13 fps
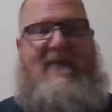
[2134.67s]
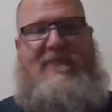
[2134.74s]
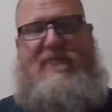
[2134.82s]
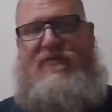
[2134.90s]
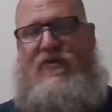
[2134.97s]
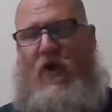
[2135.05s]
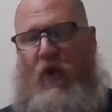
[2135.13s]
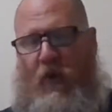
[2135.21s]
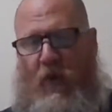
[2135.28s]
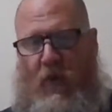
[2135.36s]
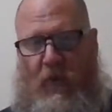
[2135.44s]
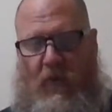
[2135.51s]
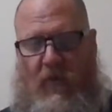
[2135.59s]
have
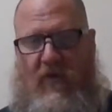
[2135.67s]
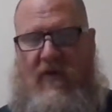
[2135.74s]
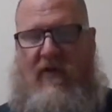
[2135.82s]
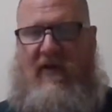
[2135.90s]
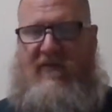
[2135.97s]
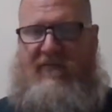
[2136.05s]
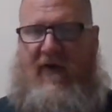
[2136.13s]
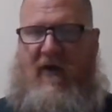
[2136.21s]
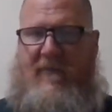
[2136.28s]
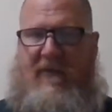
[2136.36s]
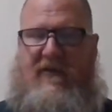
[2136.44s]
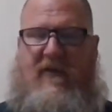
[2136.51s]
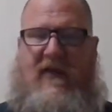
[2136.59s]
no
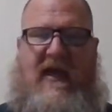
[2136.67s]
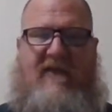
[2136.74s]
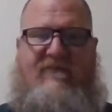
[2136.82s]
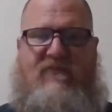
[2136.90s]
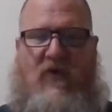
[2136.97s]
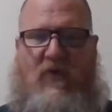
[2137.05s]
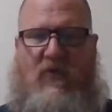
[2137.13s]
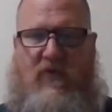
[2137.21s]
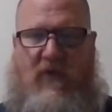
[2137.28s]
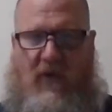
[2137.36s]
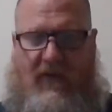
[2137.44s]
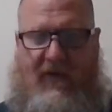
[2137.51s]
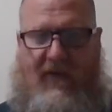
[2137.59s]
involvement. I have no
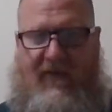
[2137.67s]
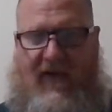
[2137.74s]
role in